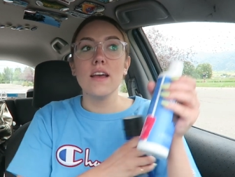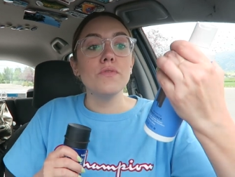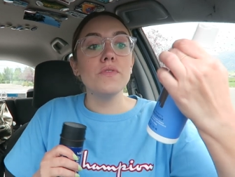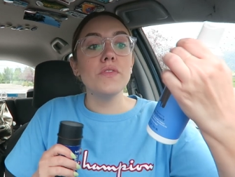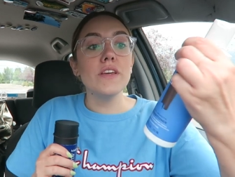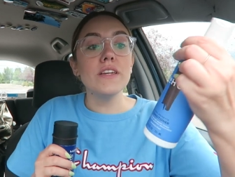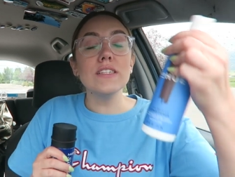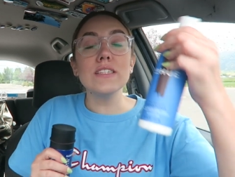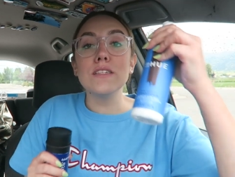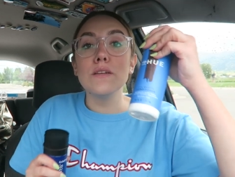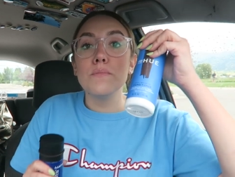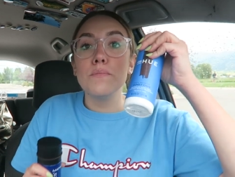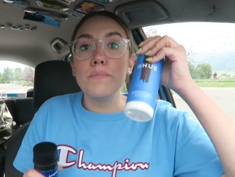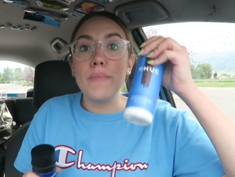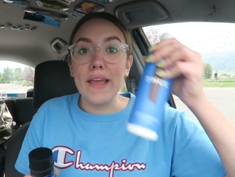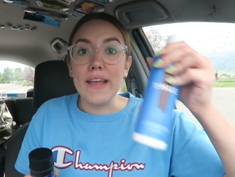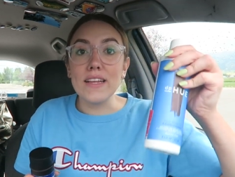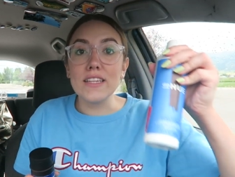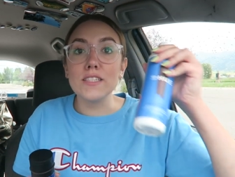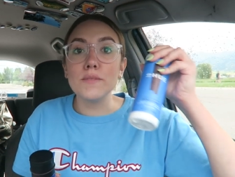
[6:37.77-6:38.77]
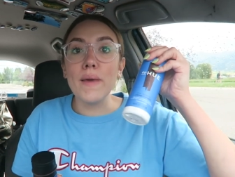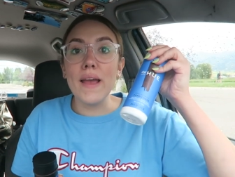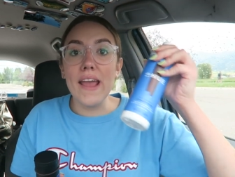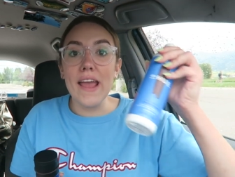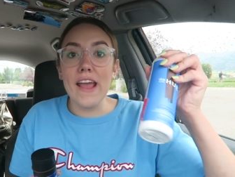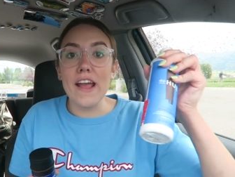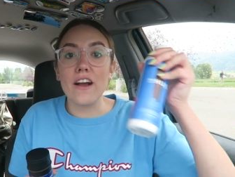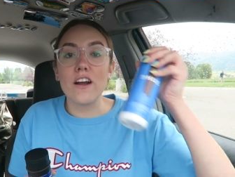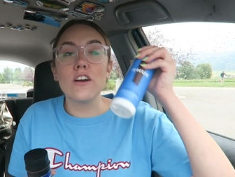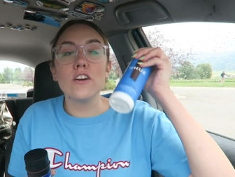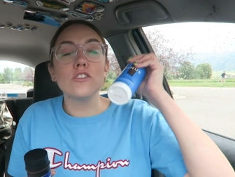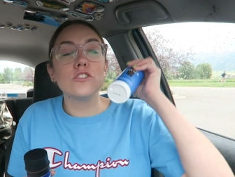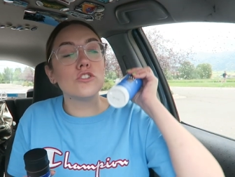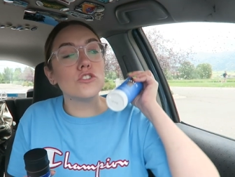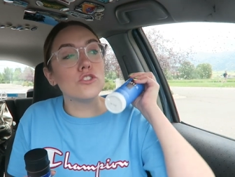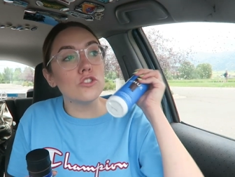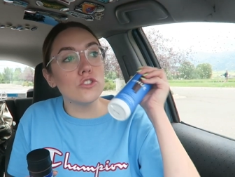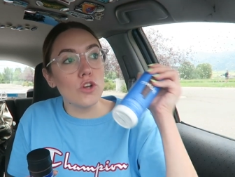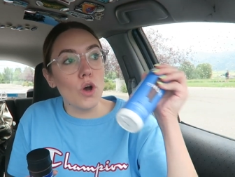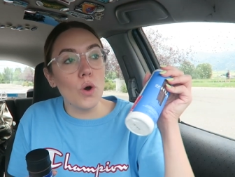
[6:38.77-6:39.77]
This makes my hair
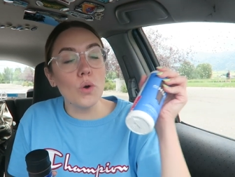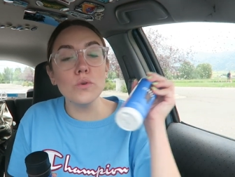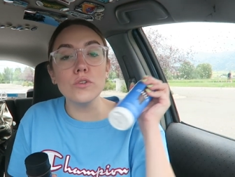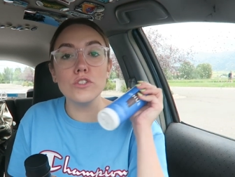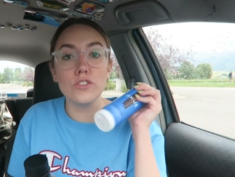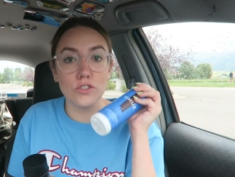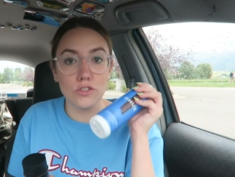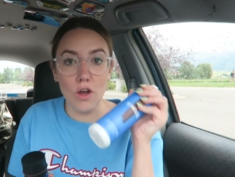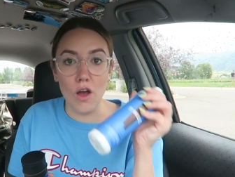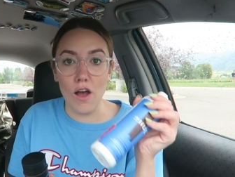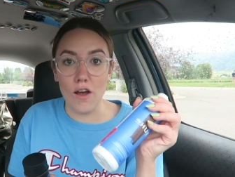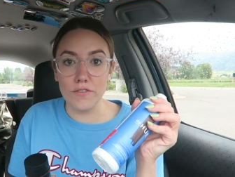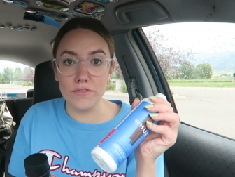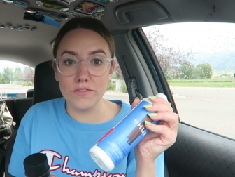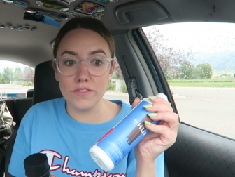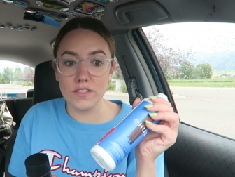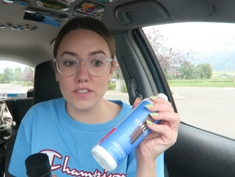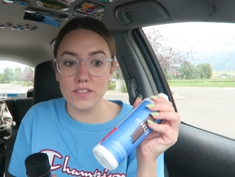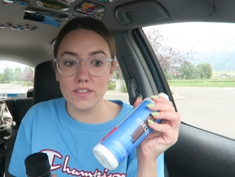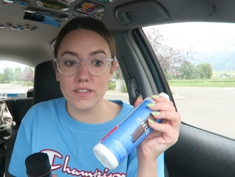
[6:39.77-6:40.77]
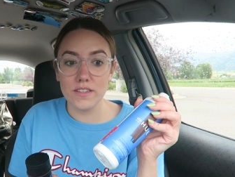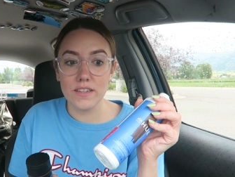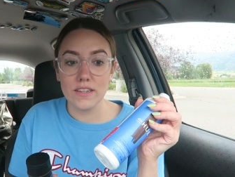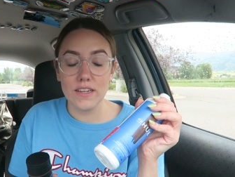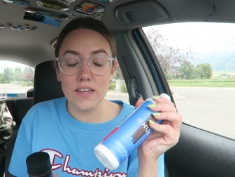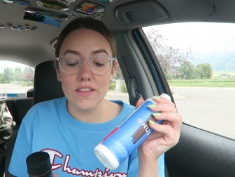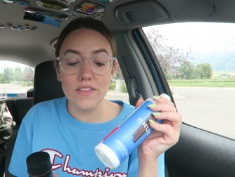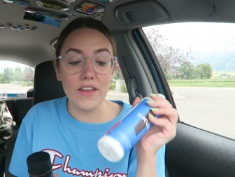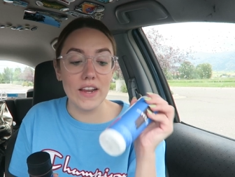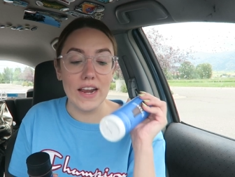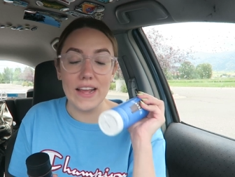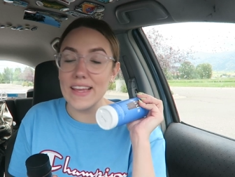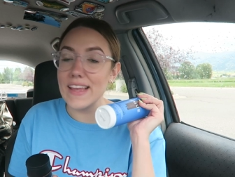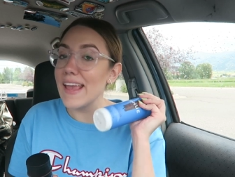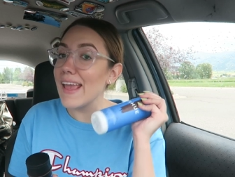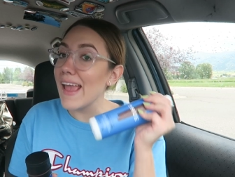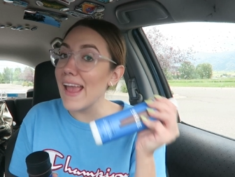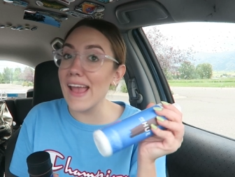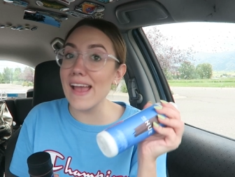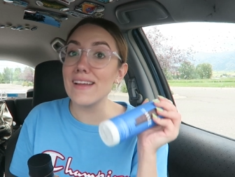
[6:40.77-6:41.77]
so soft that I
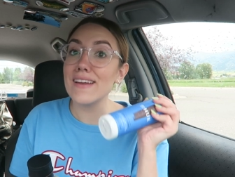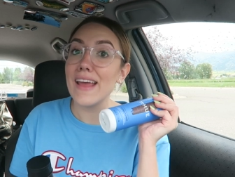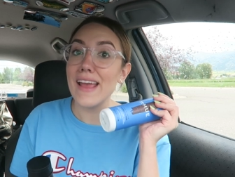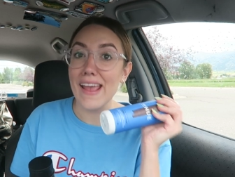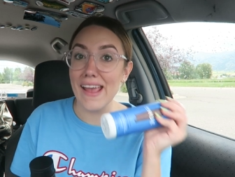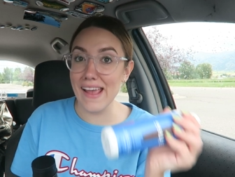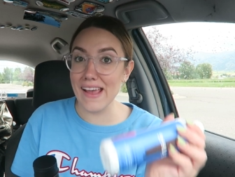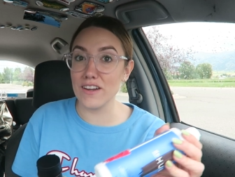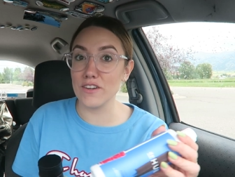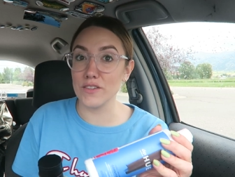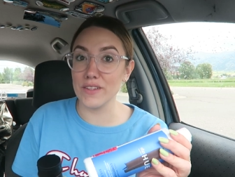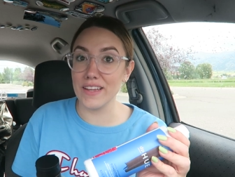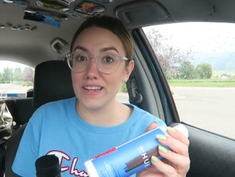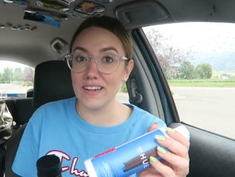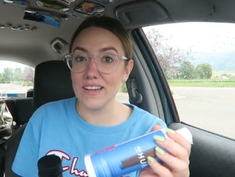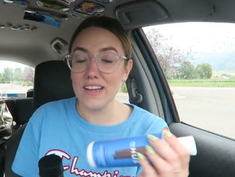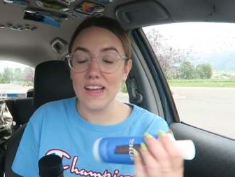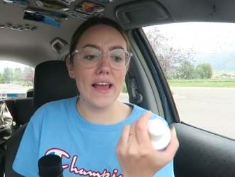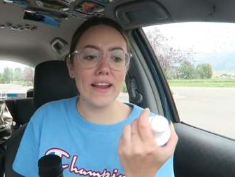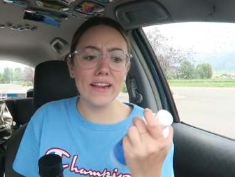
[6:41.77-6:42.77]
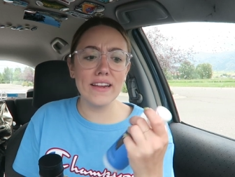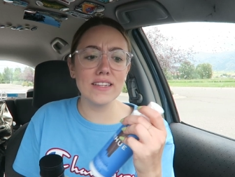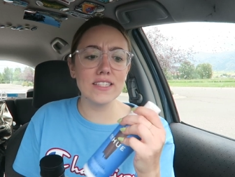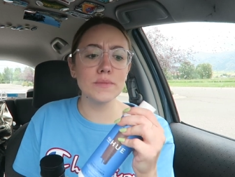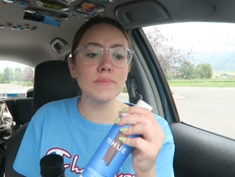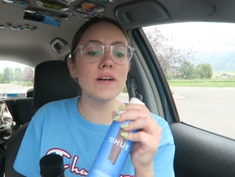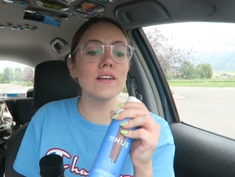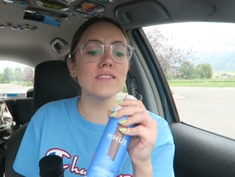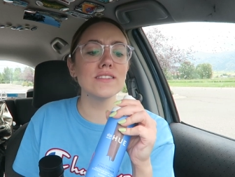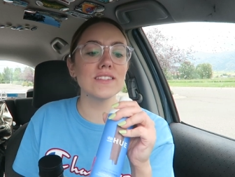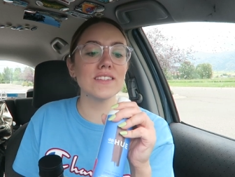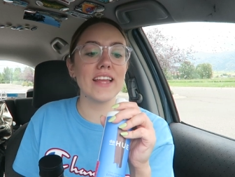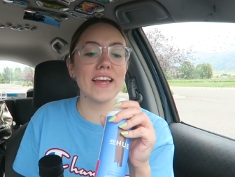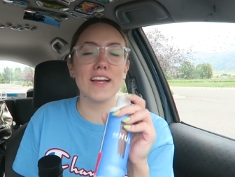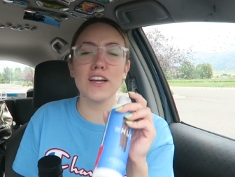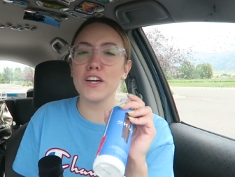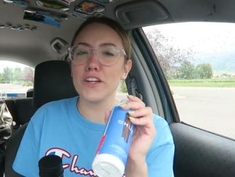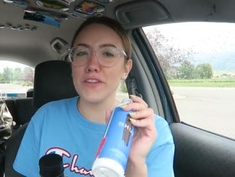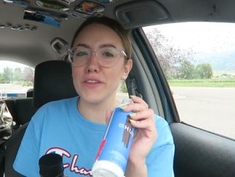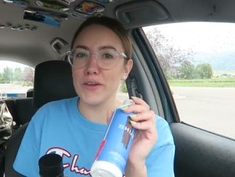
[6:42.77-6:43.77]
can't handle it. And it smells
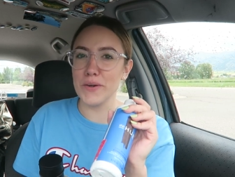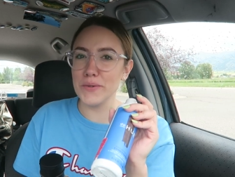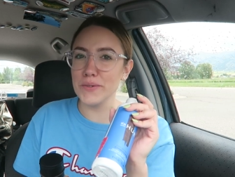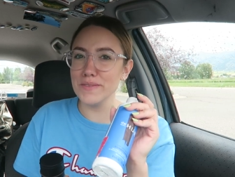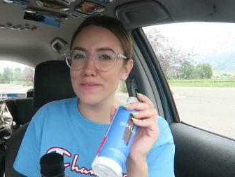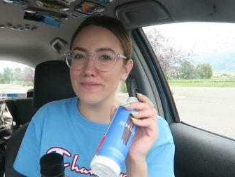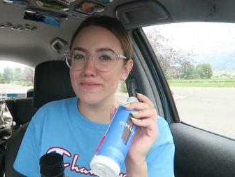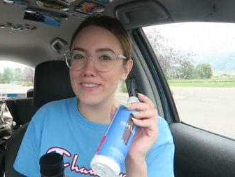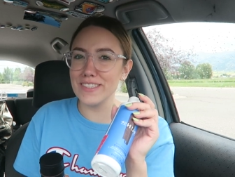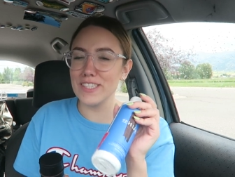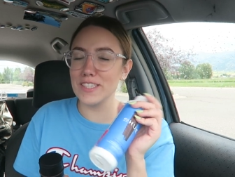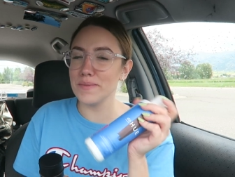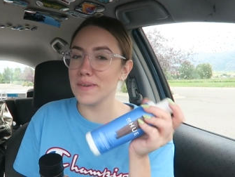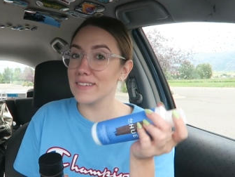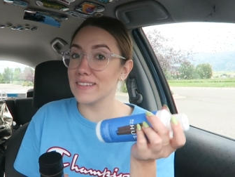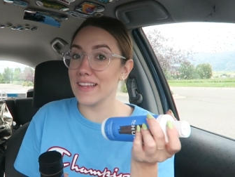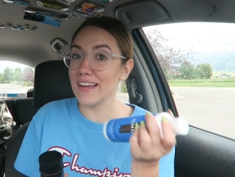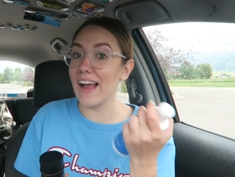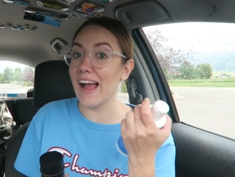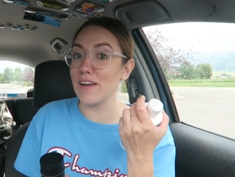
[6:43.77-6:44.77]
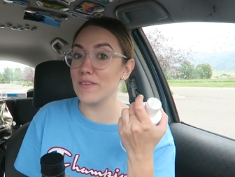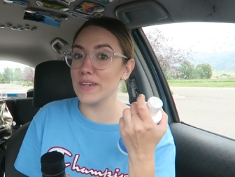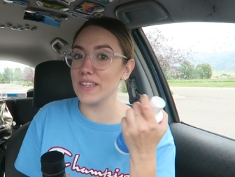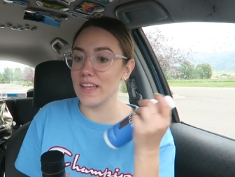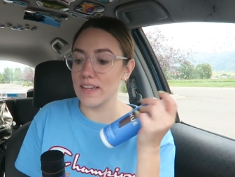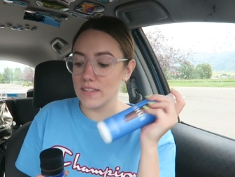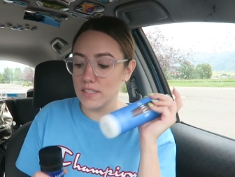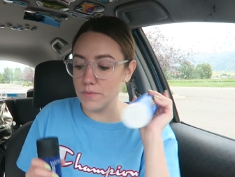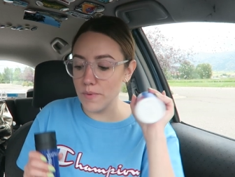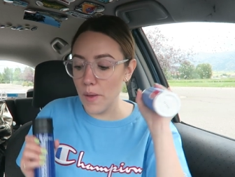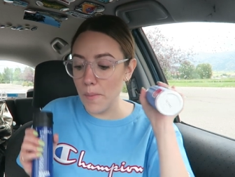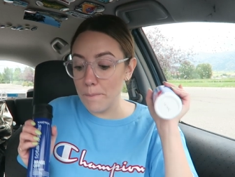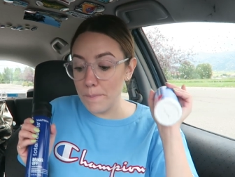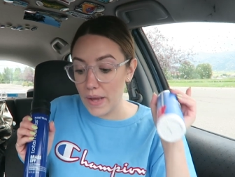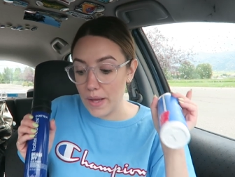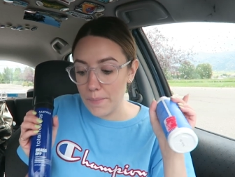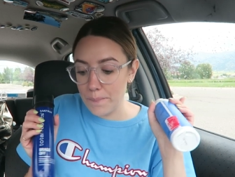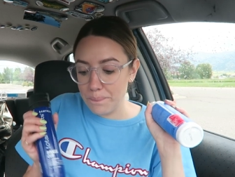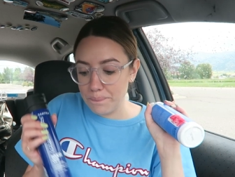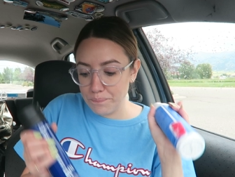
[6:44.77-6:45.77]
like cologne, which smells like, I really like the smell,
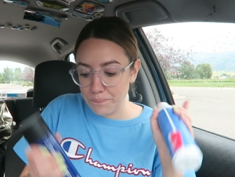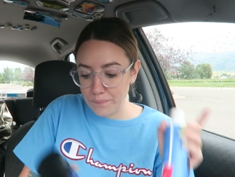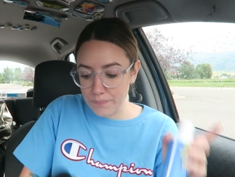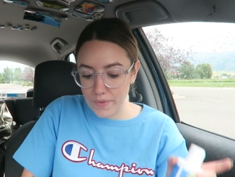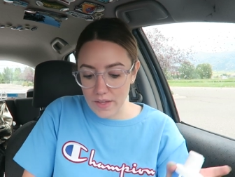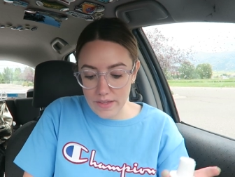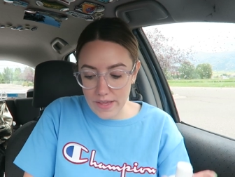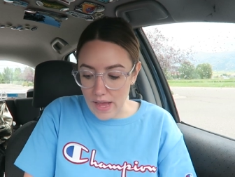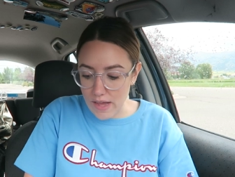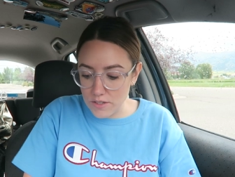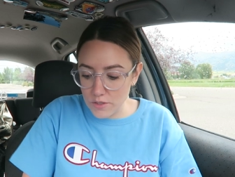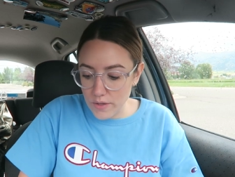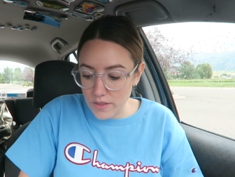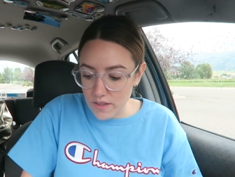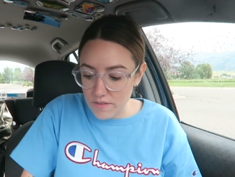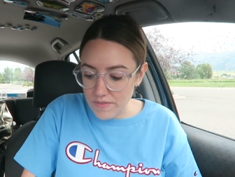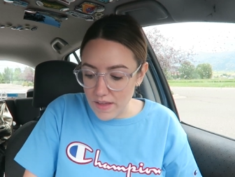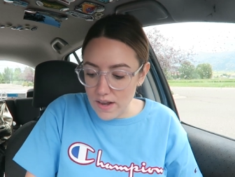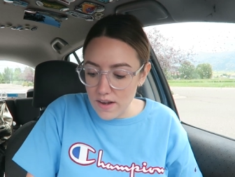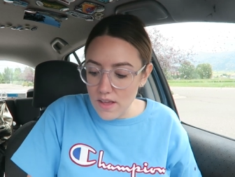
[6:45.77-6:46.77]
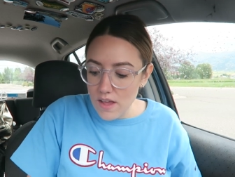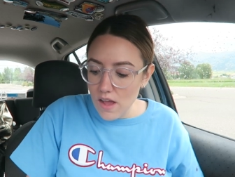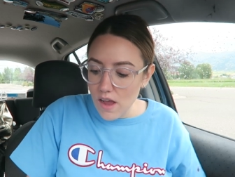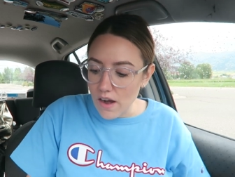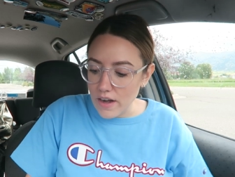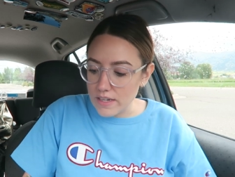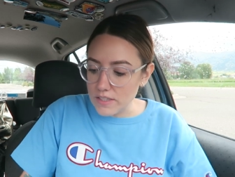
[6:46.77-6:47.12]
but yeah, so I love that.